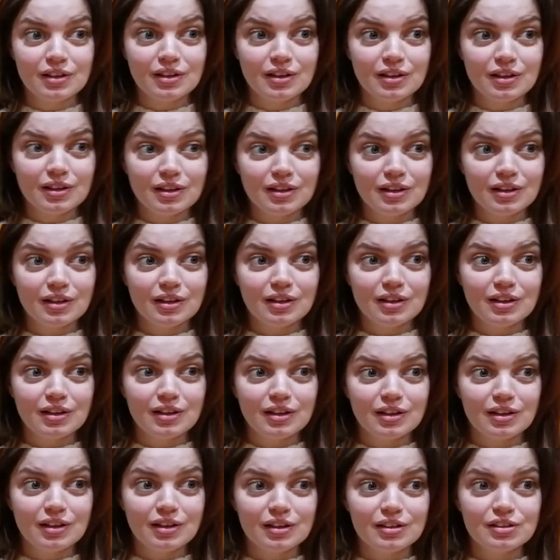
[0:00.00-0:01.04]
6 or 7?
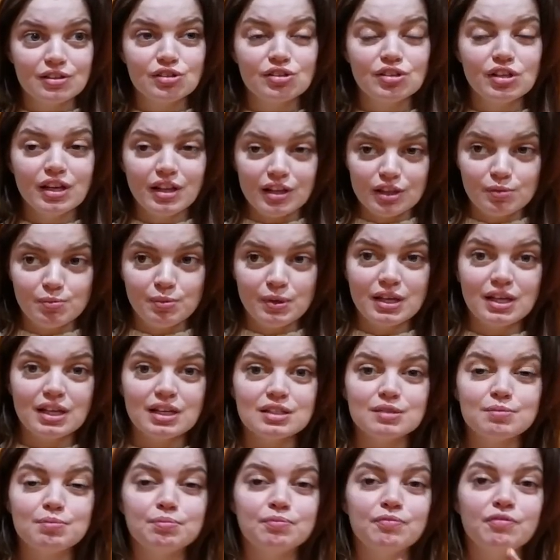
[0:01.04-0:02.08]
6
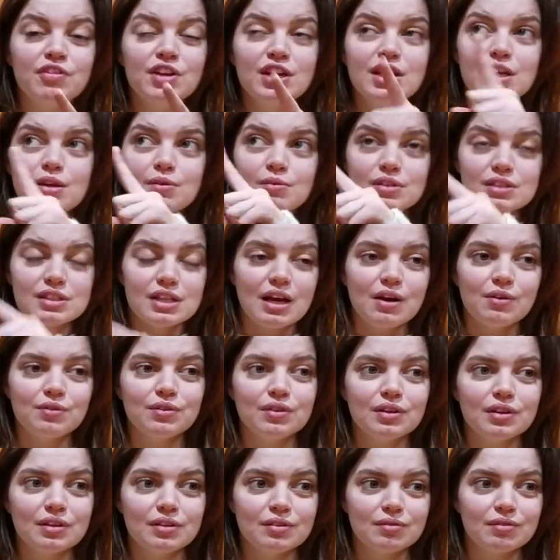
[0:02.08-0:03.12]
because Vinny was
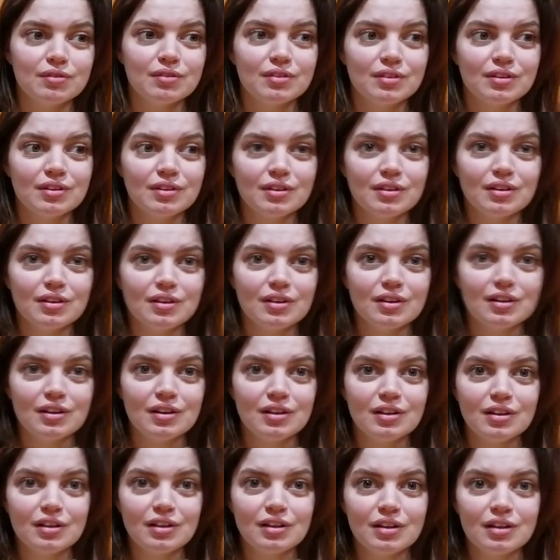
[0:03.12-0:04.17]
out in the... No, Vinny was
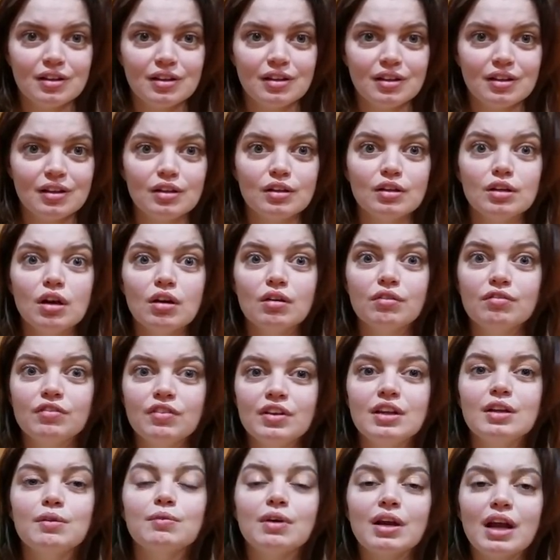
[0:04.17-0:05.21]
up there too. No,
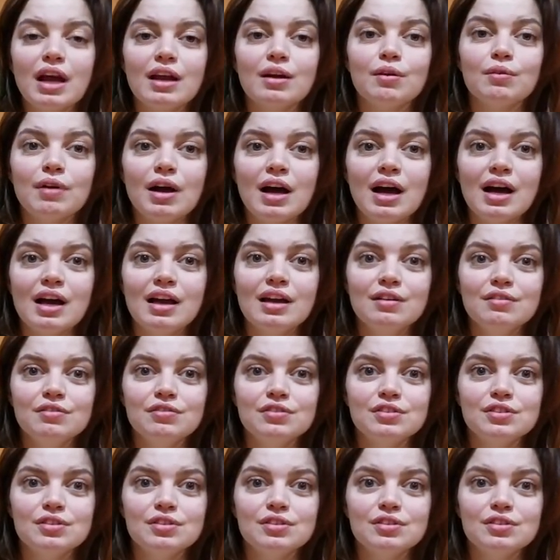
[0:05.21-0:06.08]
Vinny when I arrived...